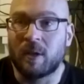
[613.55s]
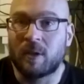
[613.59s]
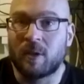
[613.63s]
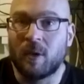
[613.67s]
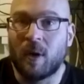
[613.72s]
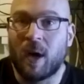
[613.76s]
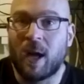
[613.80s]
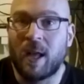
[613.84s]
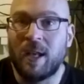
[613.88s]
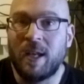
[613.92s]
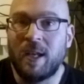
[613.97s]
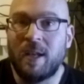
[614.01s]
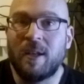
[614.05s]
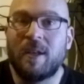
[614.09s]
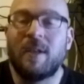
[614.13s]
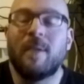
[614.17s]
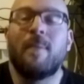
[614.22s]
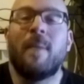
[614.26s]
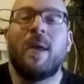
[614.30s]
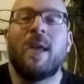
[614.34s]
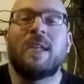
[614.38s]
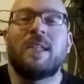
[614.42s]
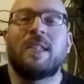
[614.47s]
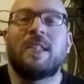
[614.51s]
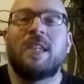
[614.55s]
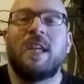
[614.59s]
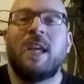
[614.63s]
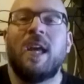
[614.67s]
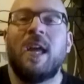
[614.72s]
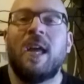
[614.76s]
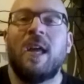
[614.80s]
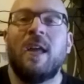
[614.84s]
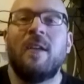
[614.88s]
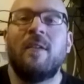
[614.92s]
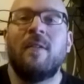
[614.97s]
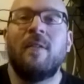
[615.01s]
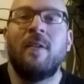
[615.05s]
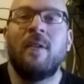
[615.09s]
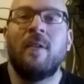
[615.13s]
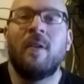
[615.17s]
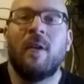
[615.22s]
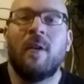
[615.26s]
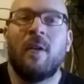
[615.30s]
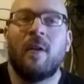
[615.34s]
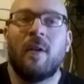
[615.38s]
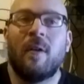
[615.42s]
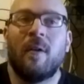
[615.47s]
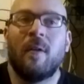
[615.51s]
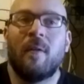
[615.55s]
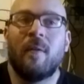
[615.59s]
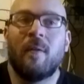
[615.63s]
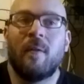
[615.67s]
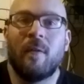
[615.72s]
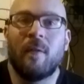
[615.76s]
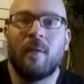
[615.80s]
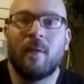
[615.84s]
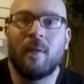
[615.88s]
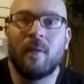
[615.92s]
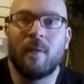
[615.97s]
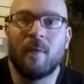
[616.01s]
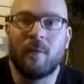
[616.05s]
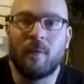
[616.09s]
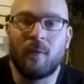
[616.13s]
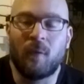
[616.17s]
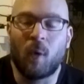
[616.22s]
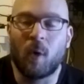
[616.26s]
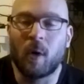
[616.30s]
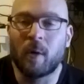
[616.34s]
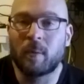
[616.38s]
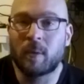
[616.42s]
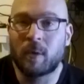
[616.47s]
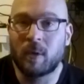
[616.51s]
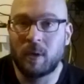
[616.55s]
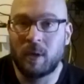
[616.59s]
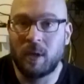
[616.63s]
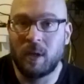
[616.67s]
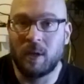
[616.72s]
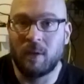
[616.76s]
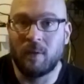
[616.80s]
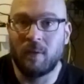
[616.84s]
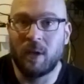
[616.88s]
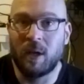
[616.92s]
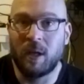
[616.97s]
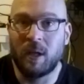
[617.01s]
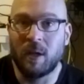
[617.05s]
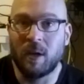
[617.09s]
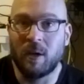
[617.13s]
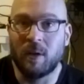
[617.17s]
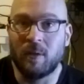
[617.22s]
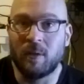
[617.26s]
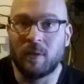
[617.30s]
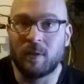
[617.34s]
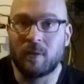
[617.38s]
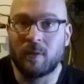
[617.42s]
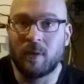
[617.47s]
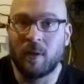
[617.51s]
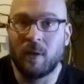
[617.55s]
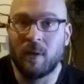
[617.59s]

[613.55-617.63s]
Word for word: So I needed to make 10 form critique videos